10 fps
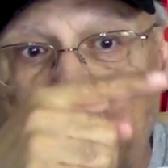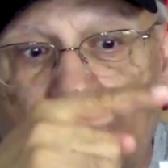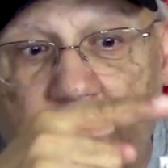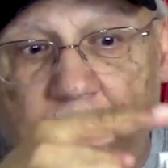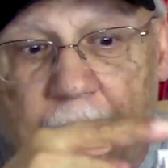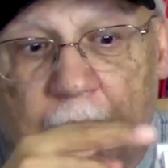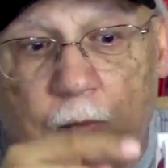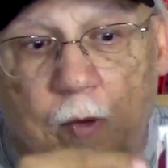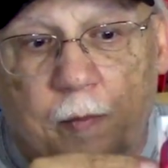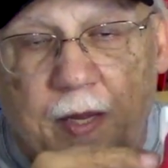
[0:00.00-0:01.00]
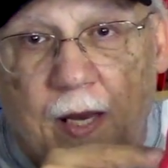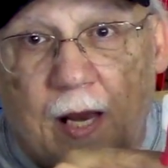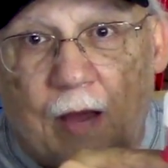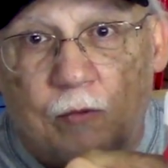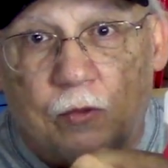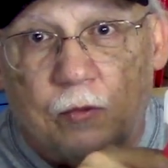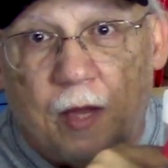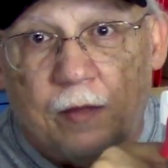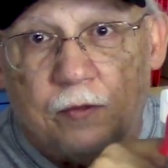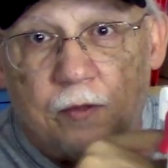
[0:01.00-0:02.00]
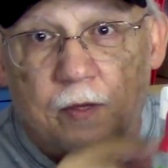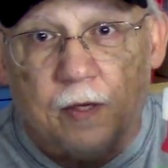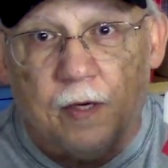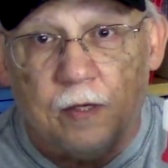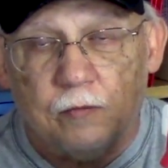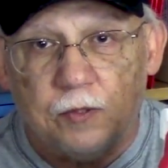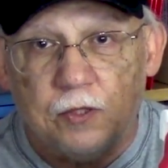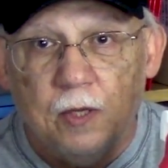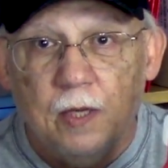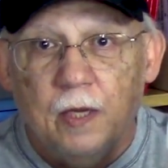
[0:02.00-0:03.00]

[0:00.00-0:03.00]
and ink will be allowed to enter the cartridge.